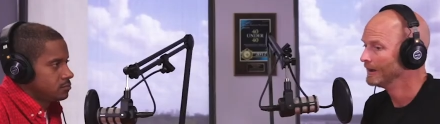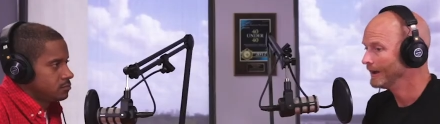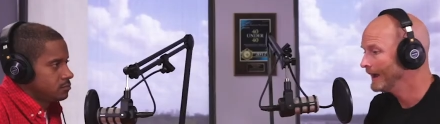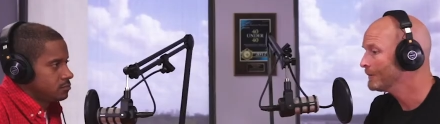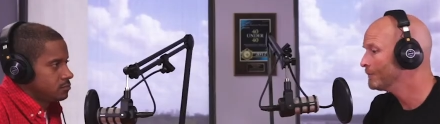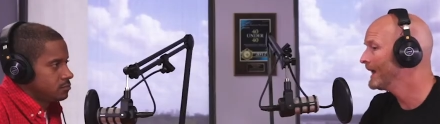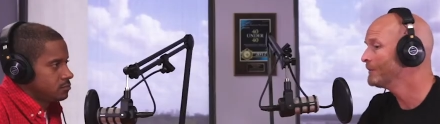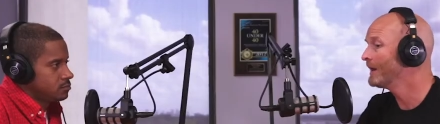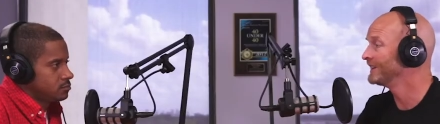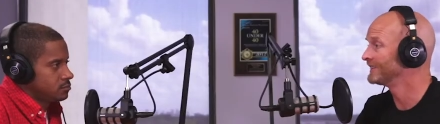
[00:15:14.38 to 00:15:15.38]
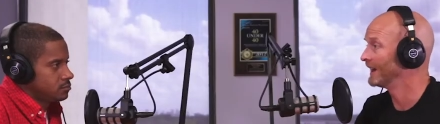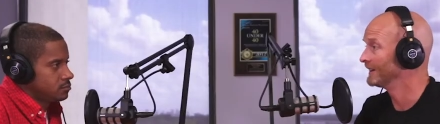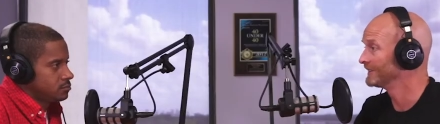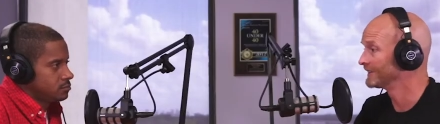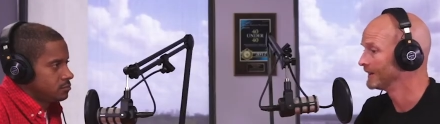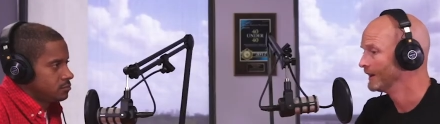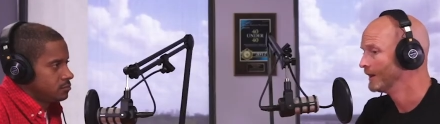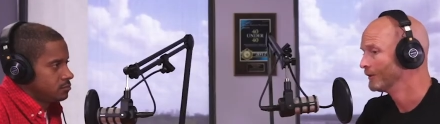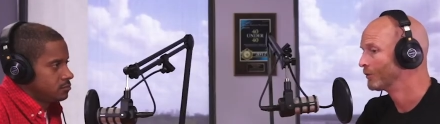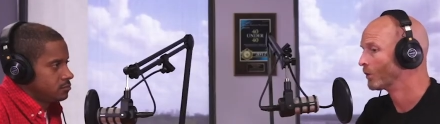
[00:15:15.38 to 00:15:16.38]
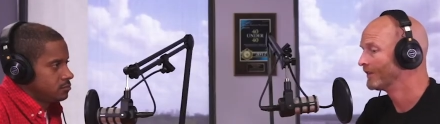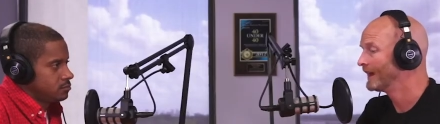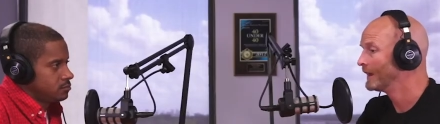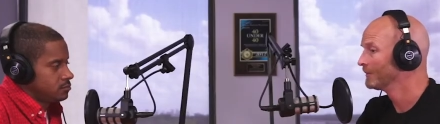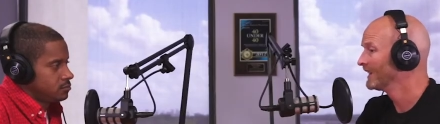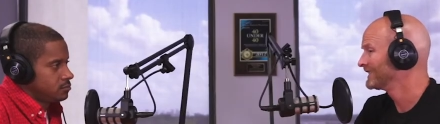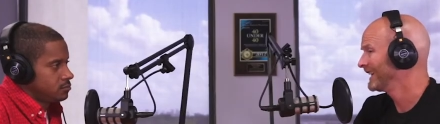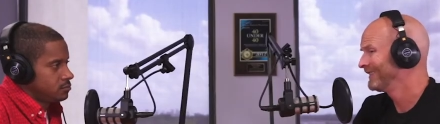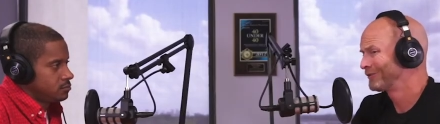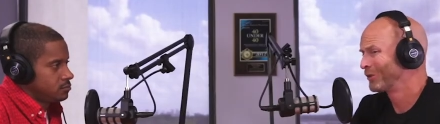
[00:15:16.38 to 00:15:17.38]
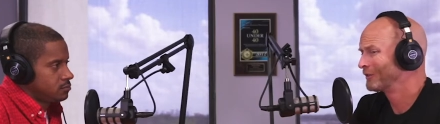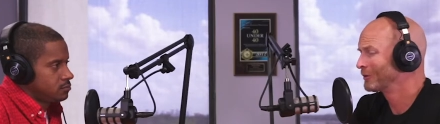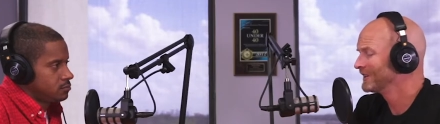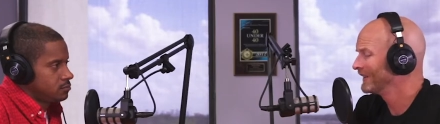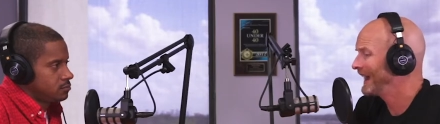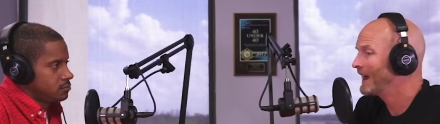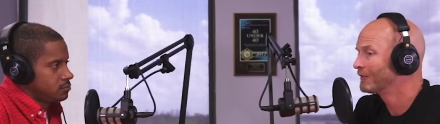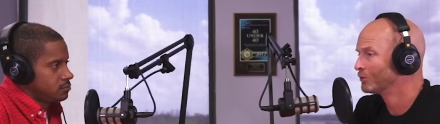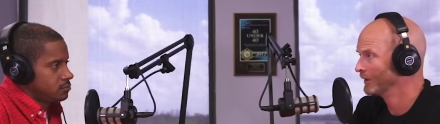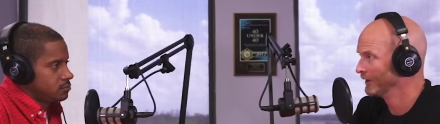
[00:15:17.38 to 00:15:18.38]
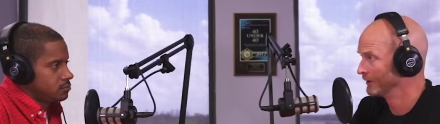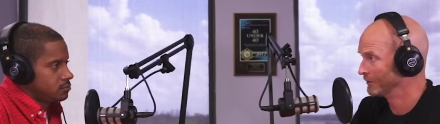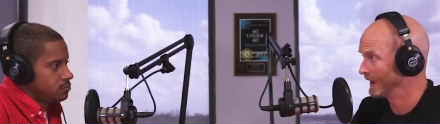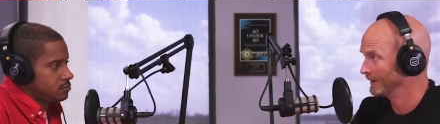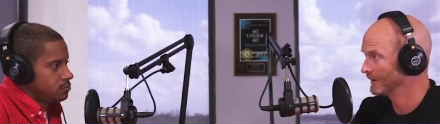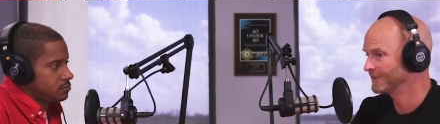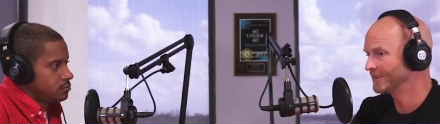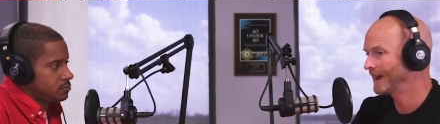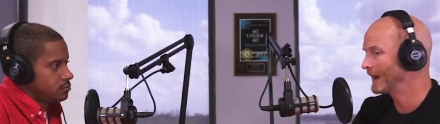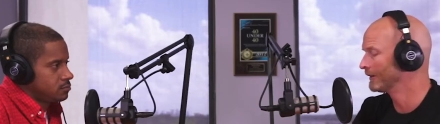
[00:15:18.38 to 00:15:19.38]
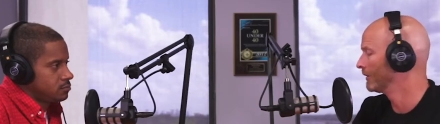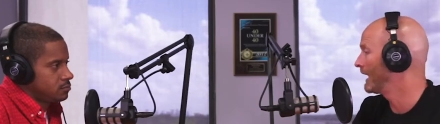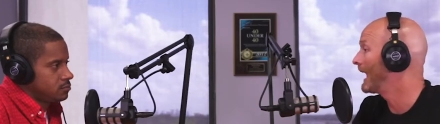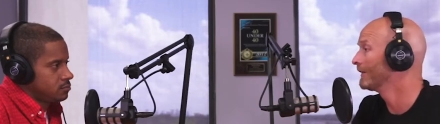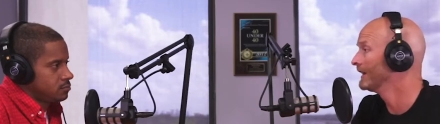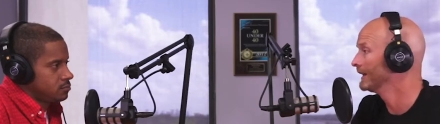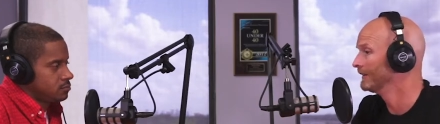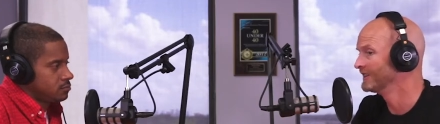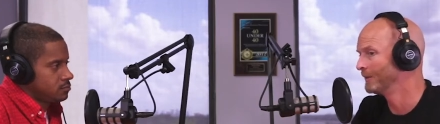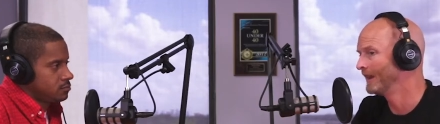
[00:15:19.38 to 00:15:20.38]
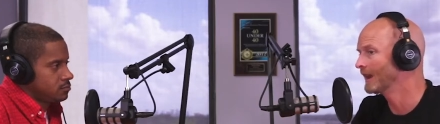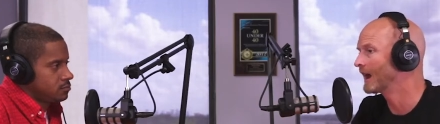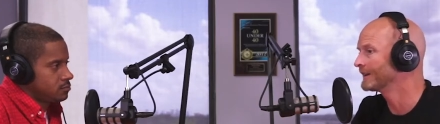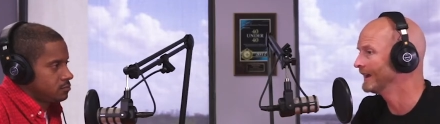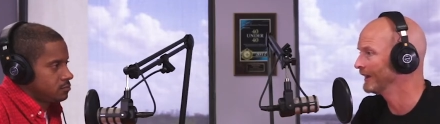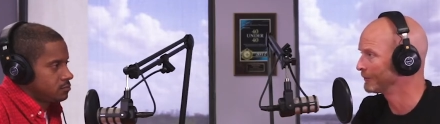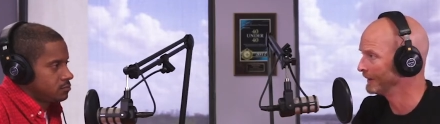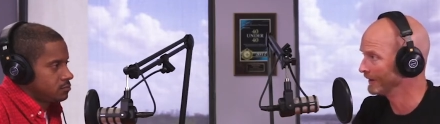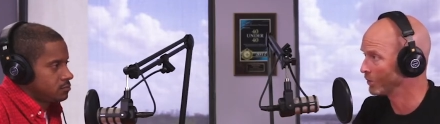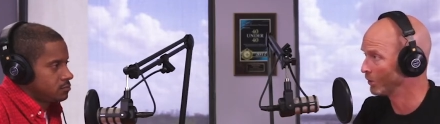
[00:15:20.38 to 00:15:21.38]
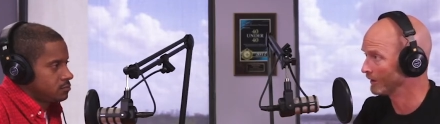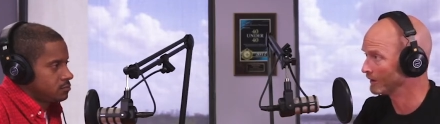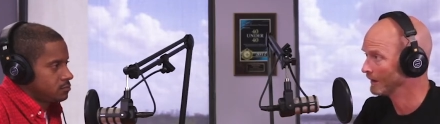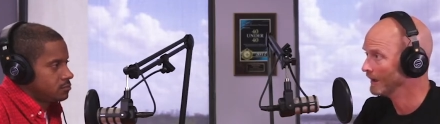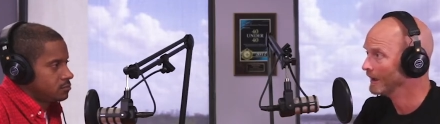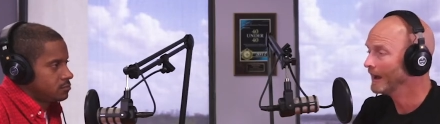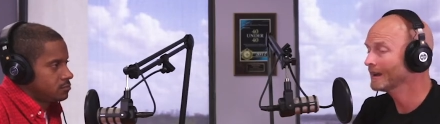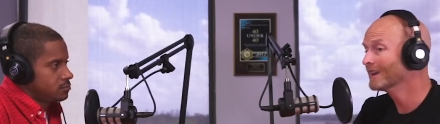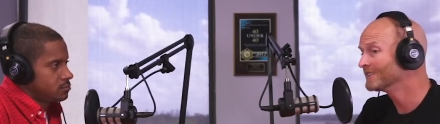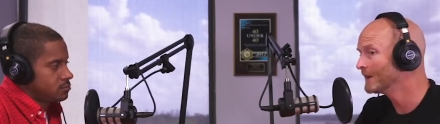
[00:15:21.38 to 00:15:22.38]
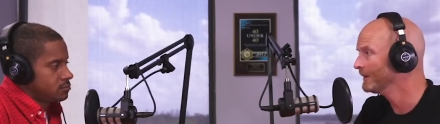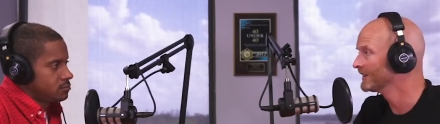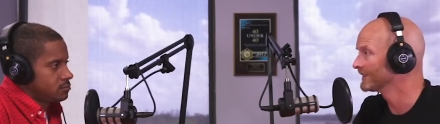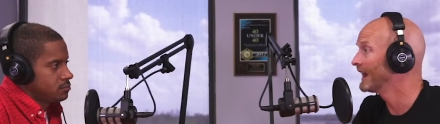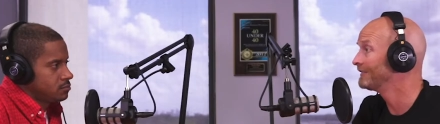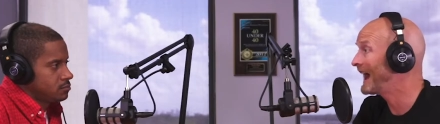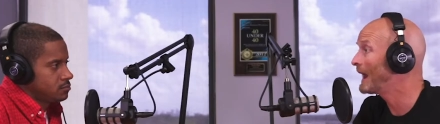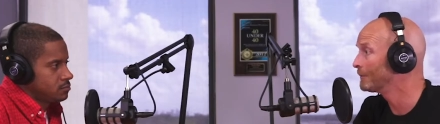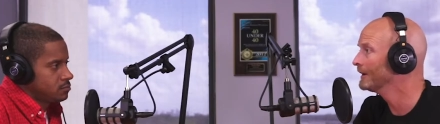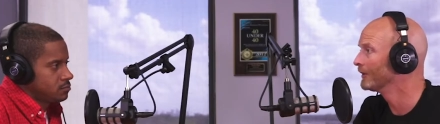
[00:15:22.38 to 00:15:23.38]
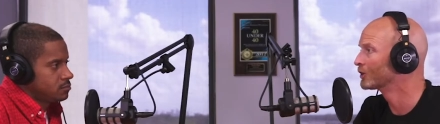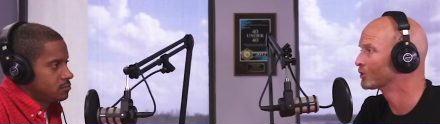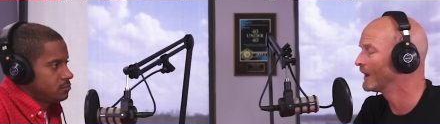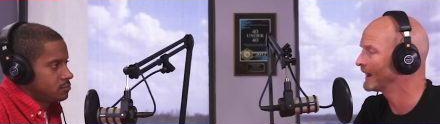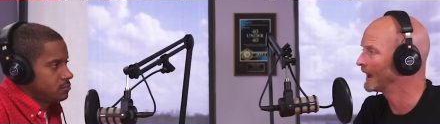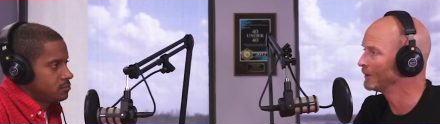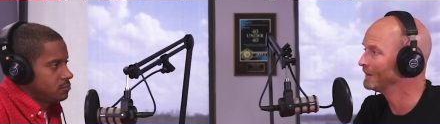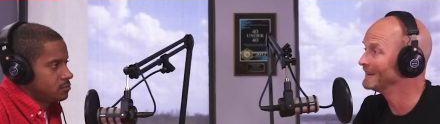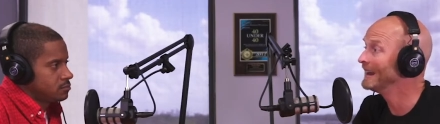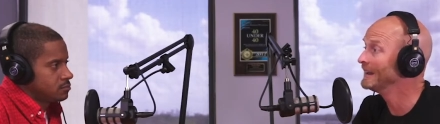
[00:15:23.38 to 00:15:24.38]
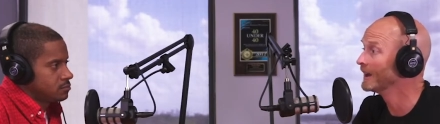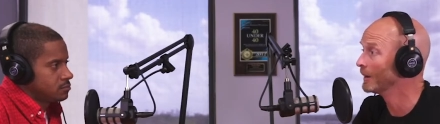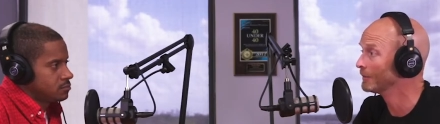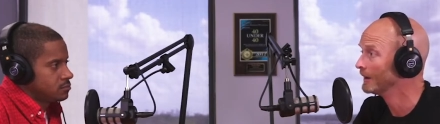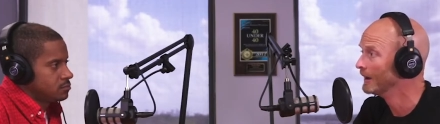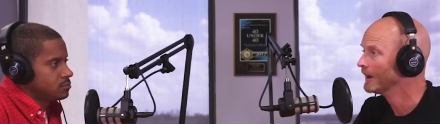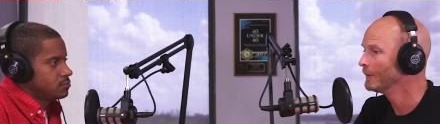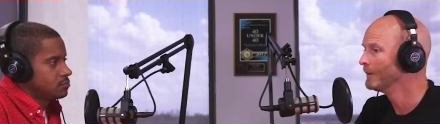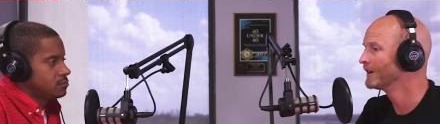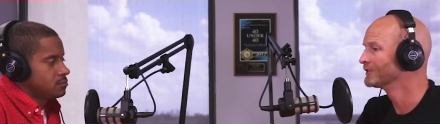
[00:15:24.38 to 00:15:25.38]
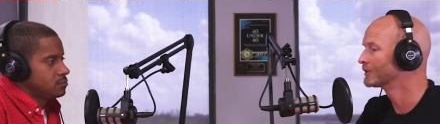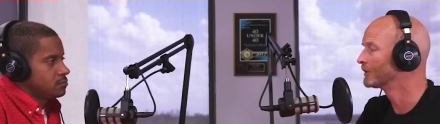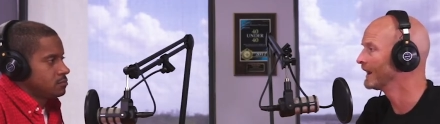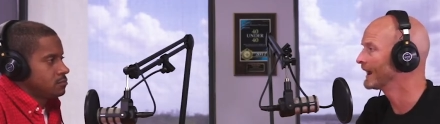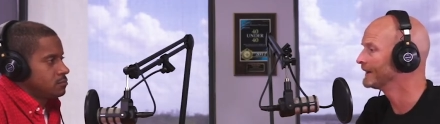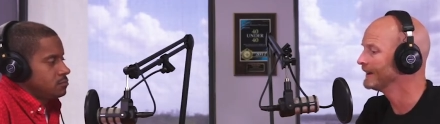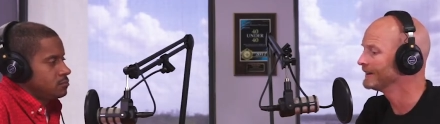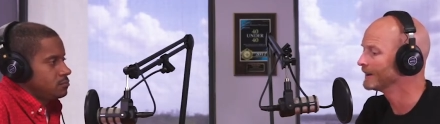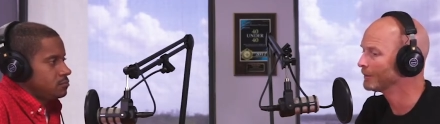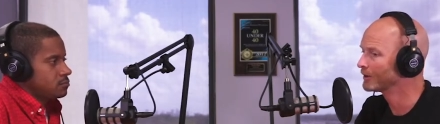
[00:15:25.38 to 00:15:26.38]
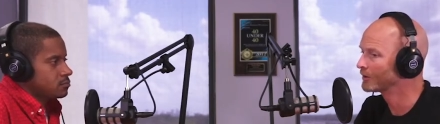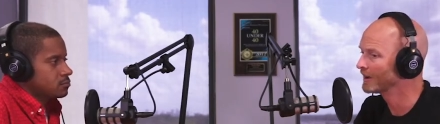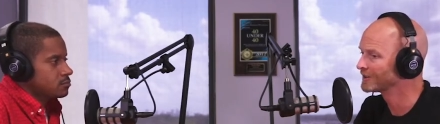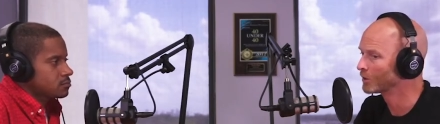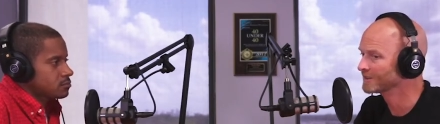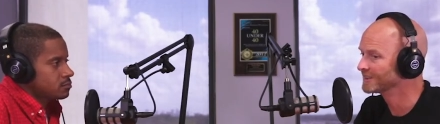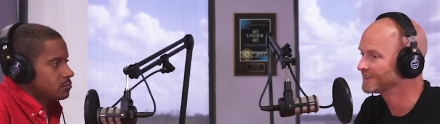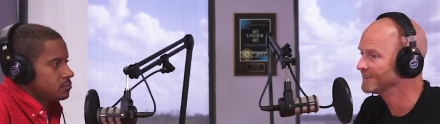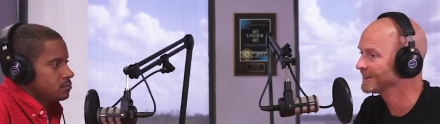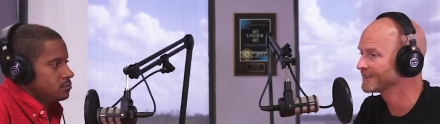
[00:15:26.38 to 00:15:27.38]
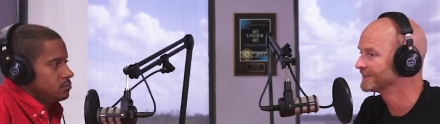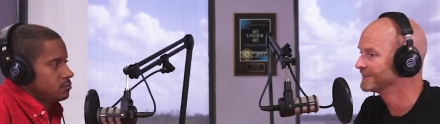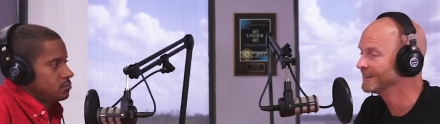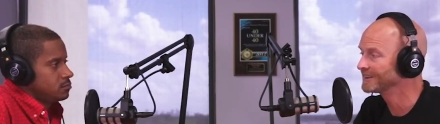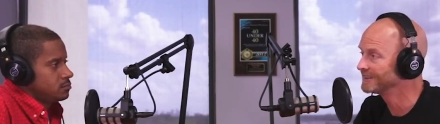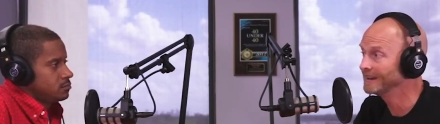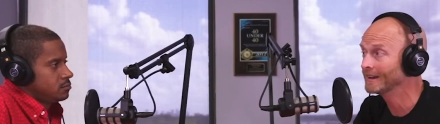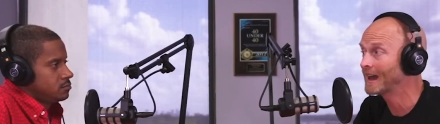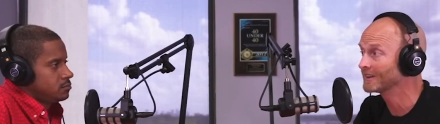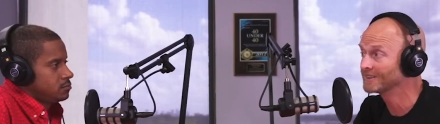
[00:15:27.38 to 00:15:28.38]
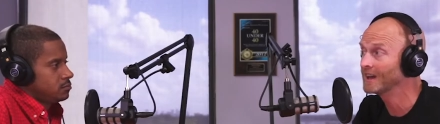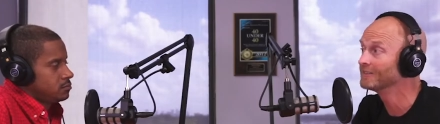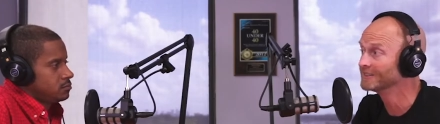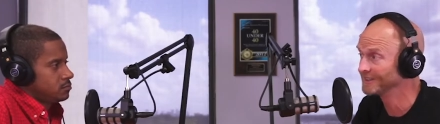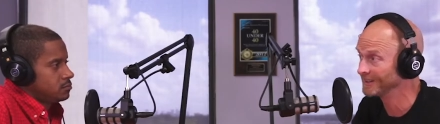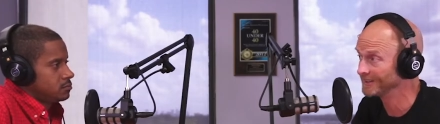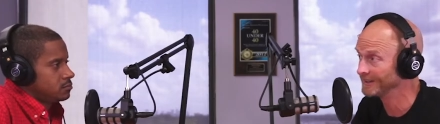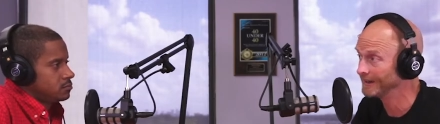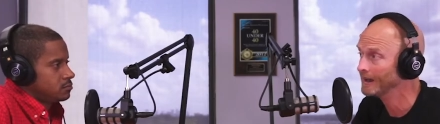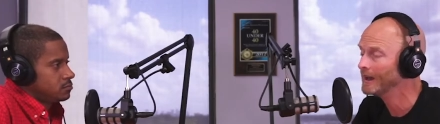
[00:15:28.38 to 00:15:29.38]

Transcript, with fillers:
Speaker 1: It may make sense for them. Let's say for whatever reason, they have a really good rate. Let's say, I don't know how they did this, but they locked in at 3.25. And let's say because life happened, their credit got a little bit dinged up. And because their credit got dinged up, their credit score is a 660 and not a 760.